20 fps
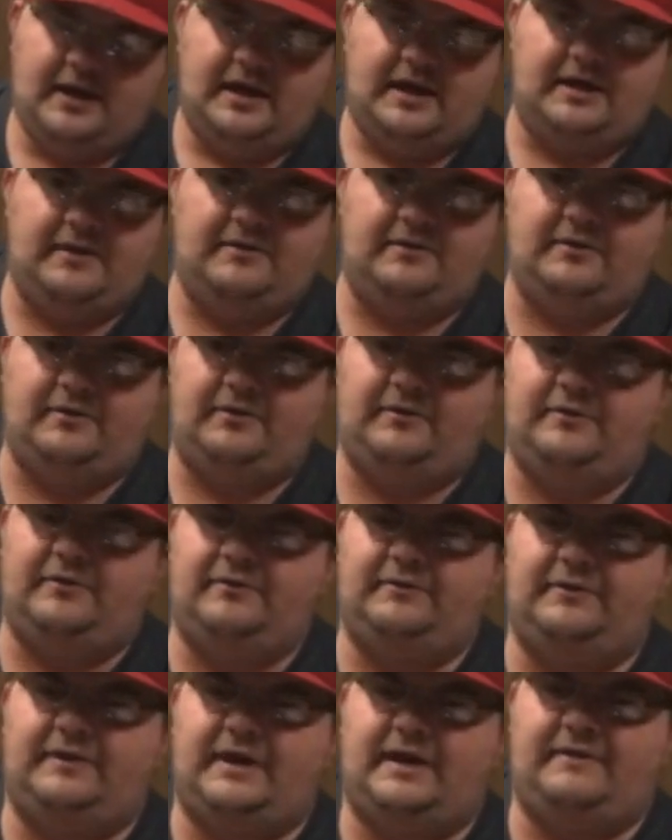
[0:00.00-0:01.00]
And,
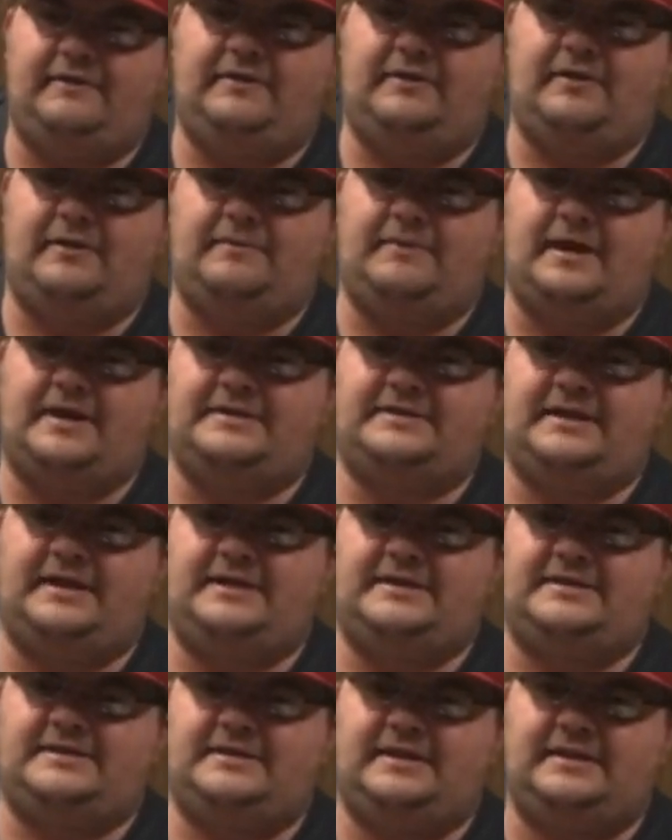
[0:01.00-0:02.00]
I'm not
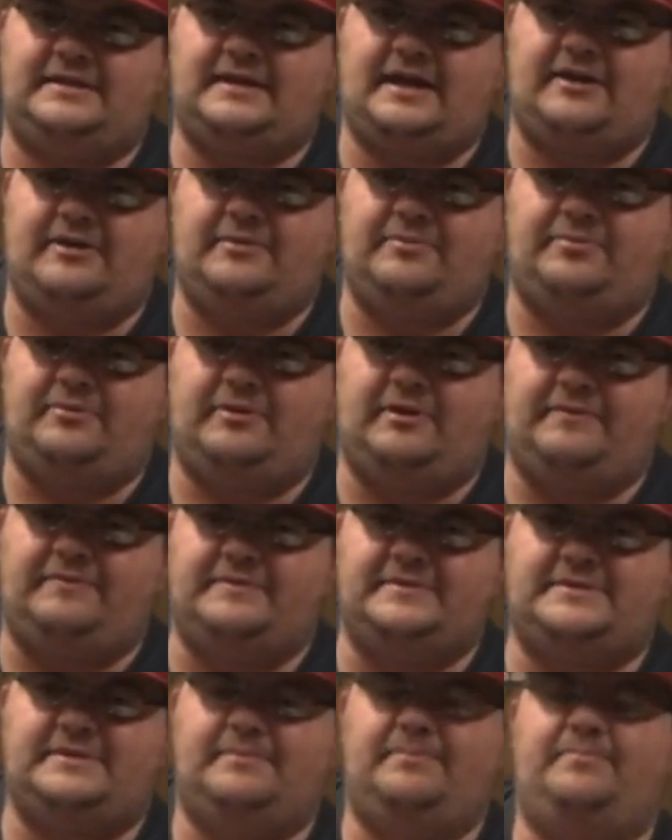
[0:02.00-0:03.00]
saying sit Tyler Boyd
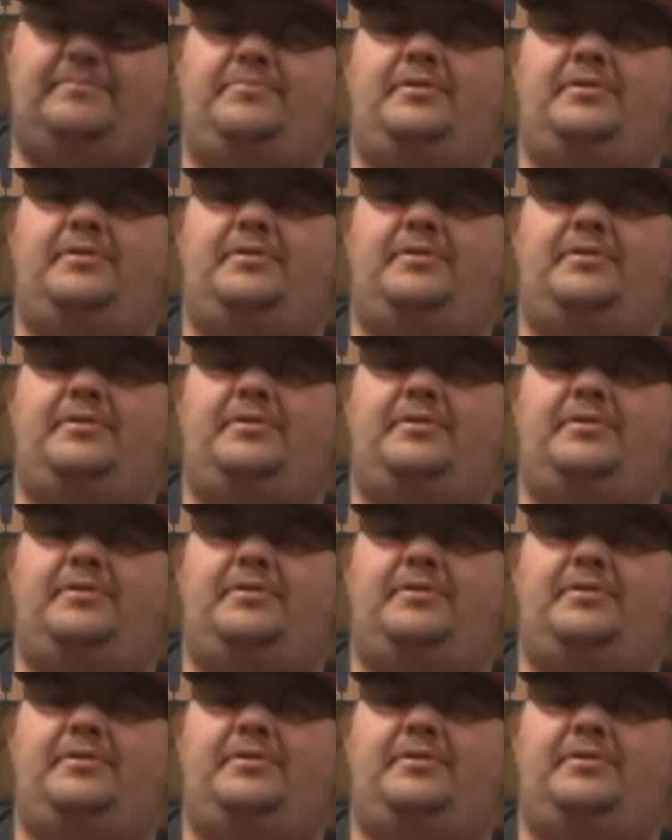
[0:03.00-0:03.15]
for some